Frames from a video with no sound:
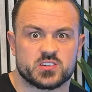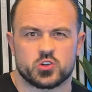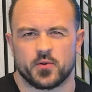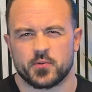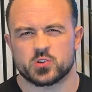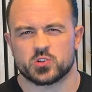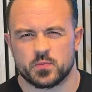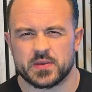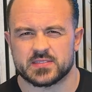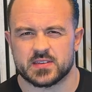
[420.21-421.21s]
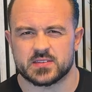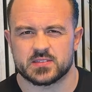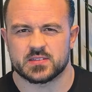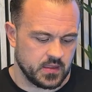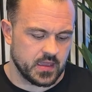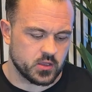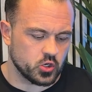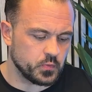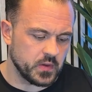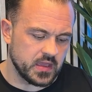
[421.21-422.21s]
and not focus on business. It
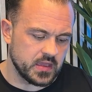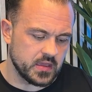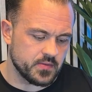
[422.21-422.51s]
could be